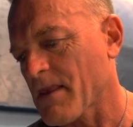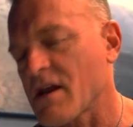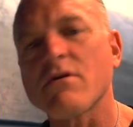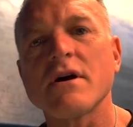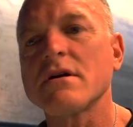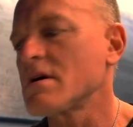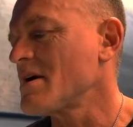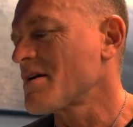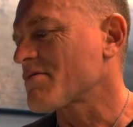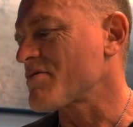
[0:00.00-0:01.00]
Anyway,
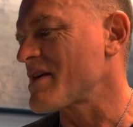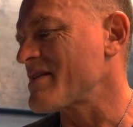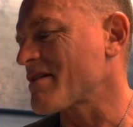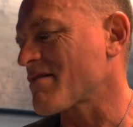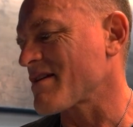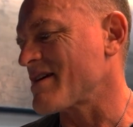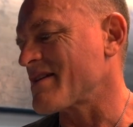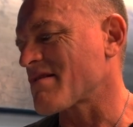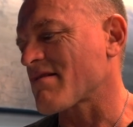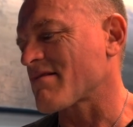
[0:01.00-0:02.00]
so then this is it.
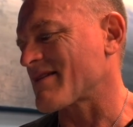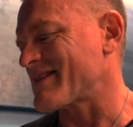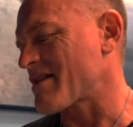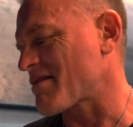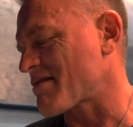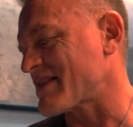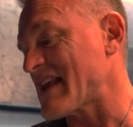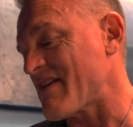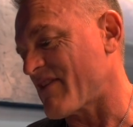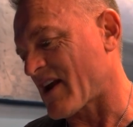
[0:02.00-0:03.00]
This is
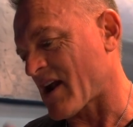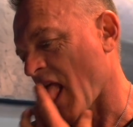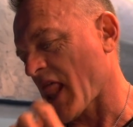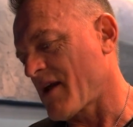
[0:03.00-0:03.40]
leaving.